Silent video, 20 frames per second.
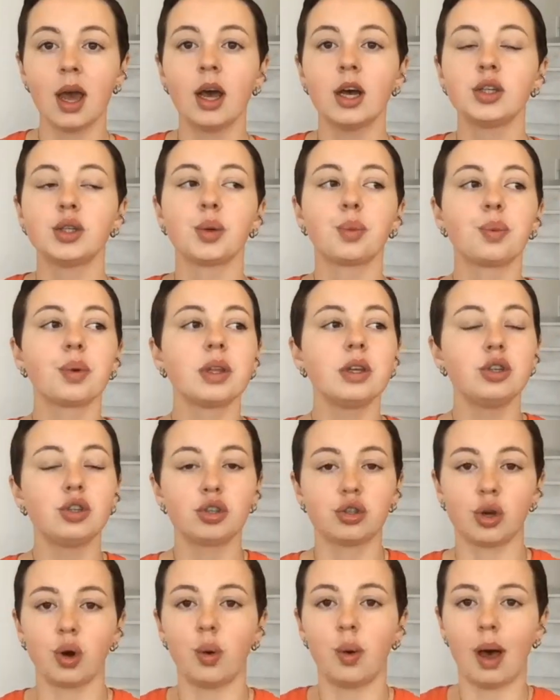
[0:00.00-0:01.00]
to really
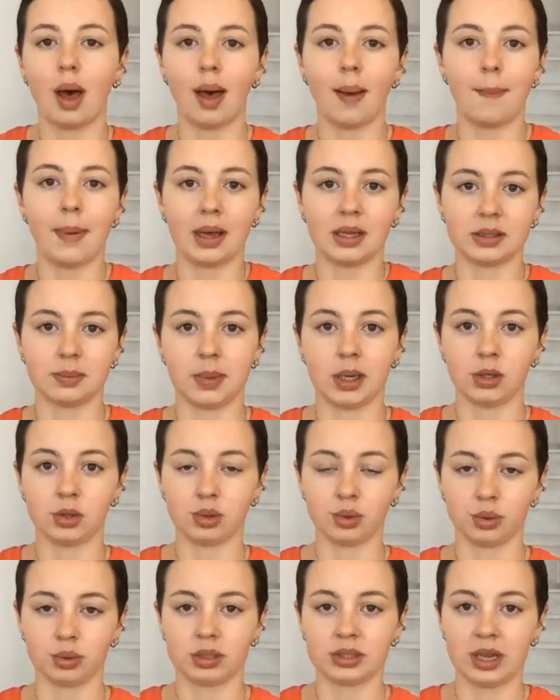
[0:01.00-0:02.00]
show up as my
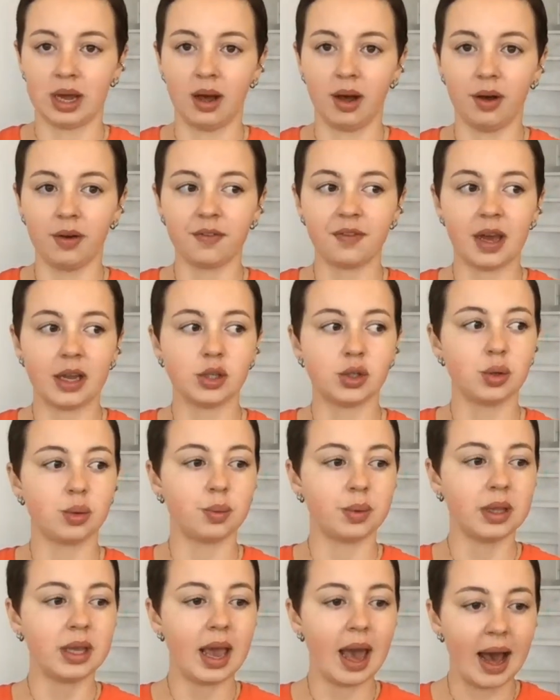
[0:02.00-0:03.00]
true self and to
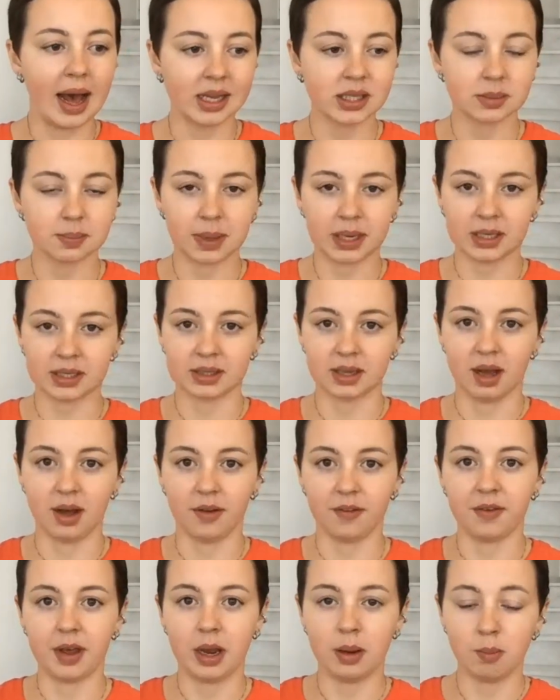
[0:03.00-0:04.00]
really ask
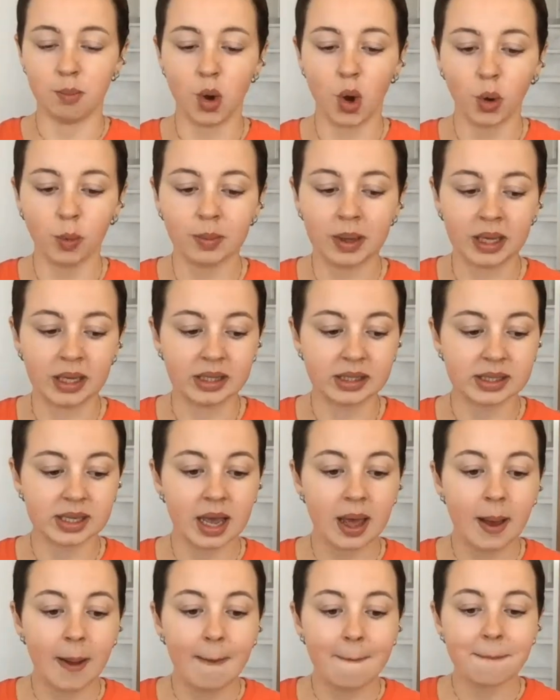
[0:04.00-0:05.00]
myself in moments,
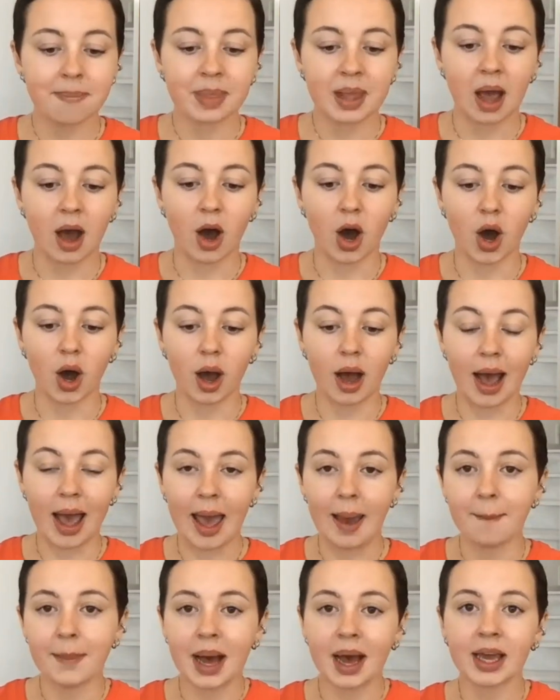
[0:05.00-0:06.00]

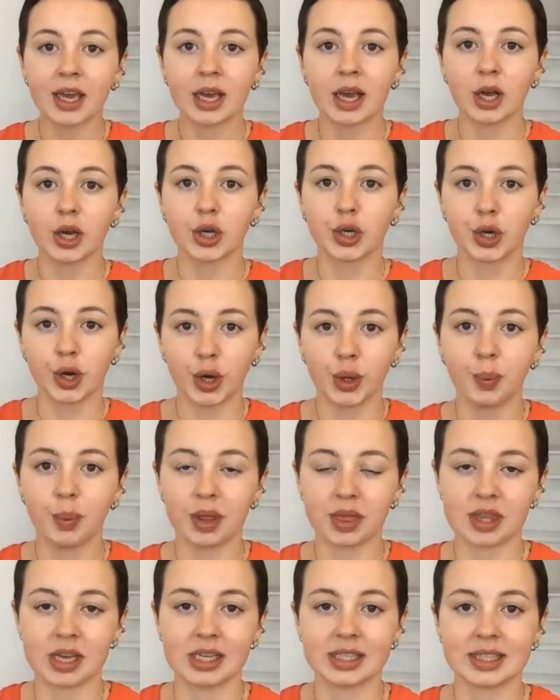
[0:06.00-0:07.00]
am I good with
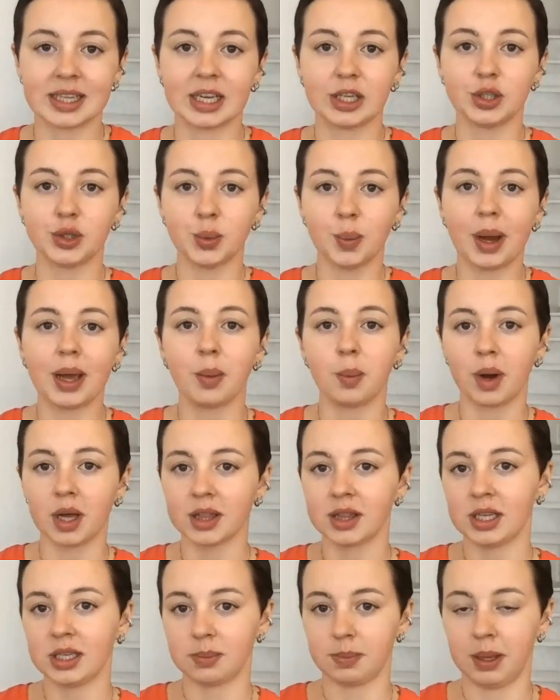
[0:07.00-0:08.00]
this? Like, do I want
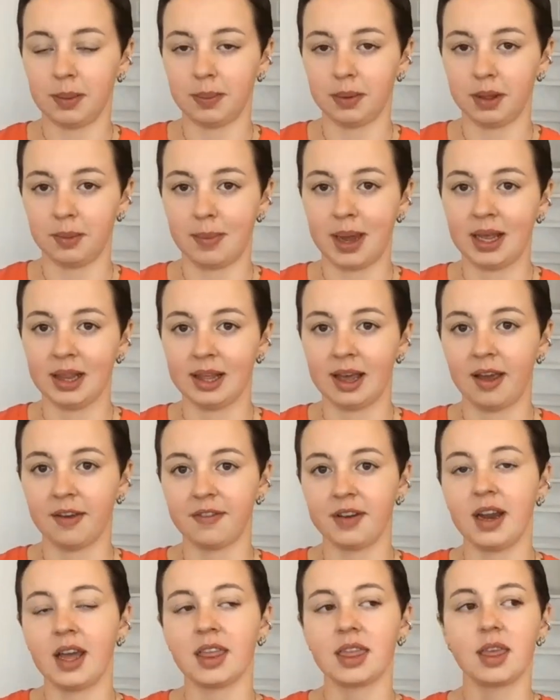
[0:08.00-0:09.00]
these people in my life?
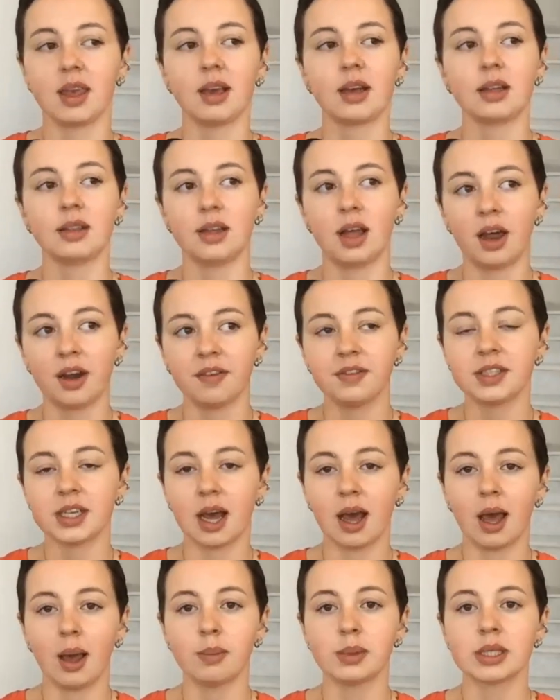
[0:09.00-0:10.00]
And I think a lot of
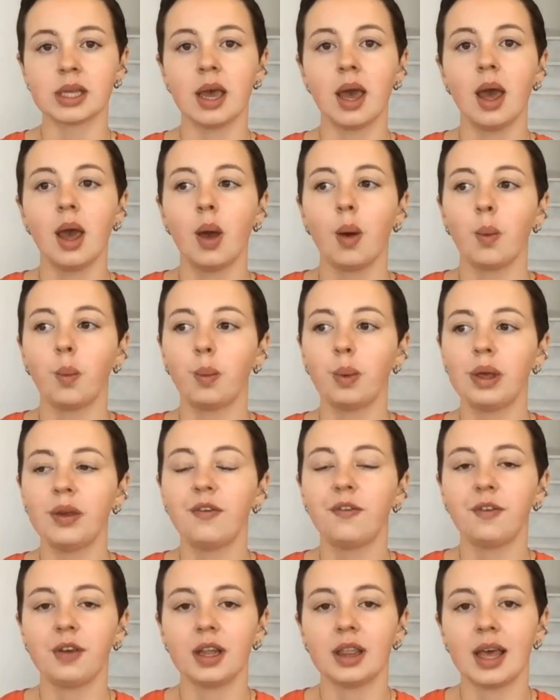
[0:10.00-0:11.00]
times we
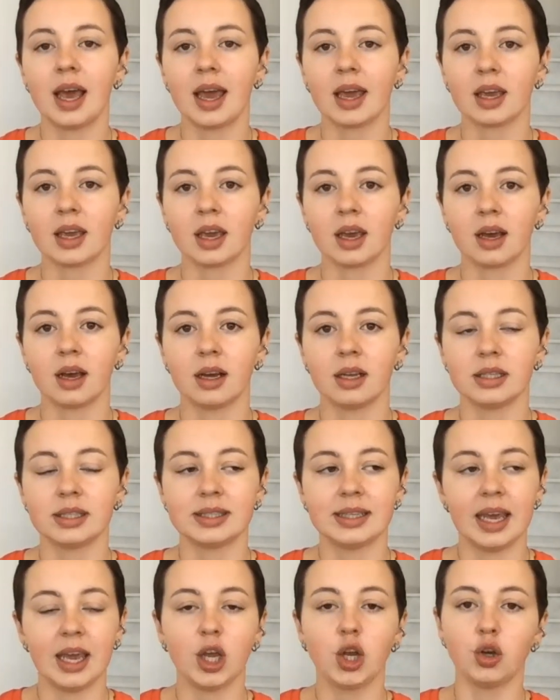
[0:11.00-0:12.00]
feel like
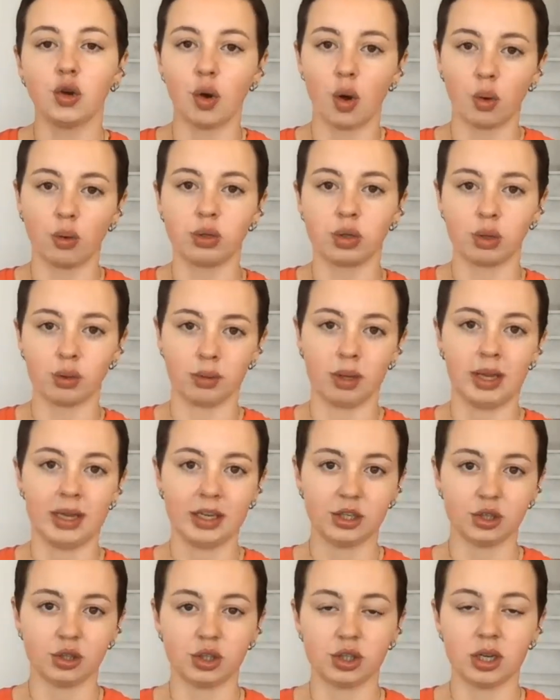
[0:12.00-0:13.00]
saying no to
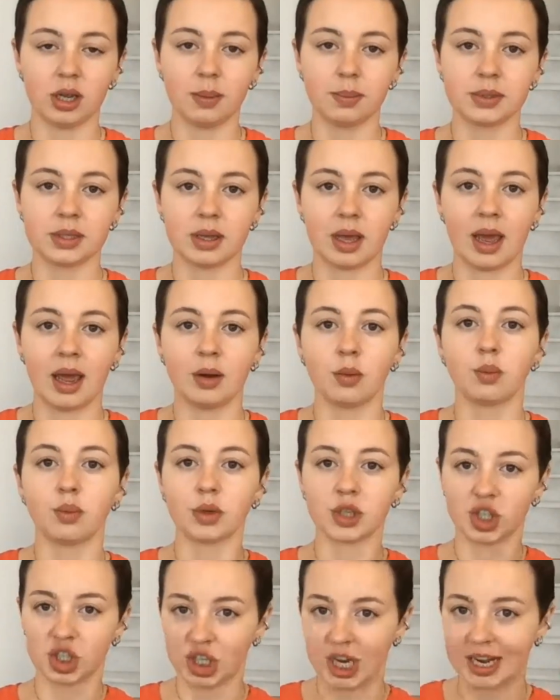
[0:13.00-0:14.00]
relationships and
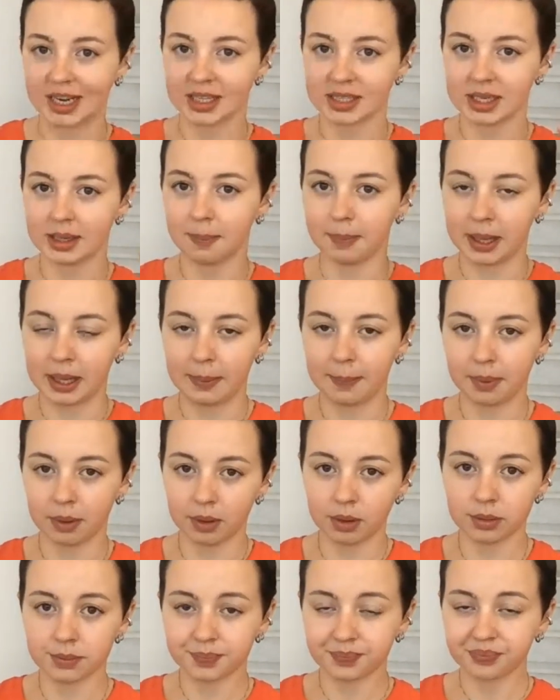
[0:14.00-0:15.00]
rejecting
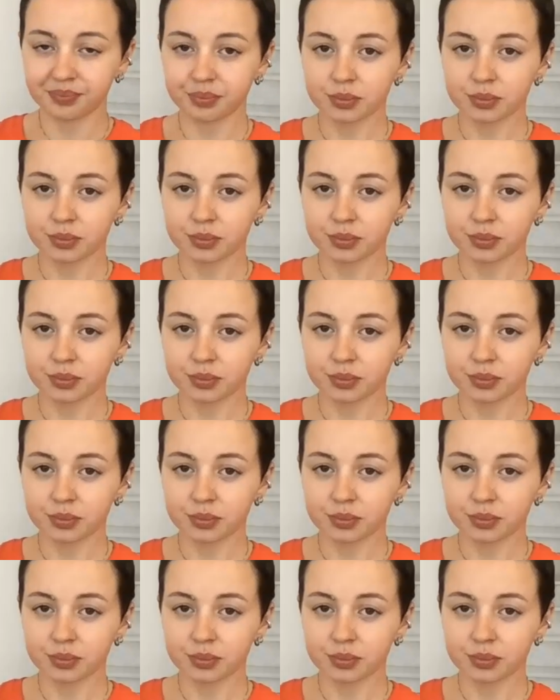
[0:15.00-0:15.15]
people,